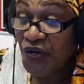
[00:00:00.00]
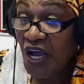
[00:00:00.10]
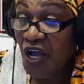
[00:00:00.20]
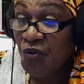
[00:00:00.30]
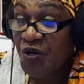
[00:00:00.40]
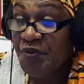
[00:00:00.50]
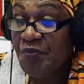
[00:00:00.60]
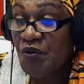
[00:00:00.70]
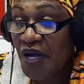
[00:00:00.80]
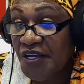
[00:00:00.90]
So how
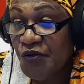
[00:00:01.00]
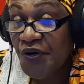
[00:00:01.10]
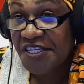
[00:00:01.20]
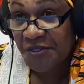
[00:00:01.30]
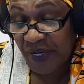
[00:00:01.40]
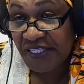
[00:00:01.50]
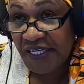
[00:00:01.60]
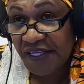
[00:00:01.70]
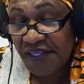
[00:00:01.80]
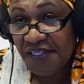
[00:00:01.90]
many people are you
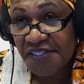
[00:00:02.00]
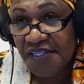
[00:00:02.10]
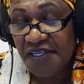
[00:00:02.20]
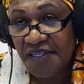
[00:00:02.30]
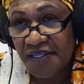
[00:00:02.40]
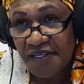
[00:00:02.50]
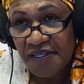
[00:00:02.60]
expecting in this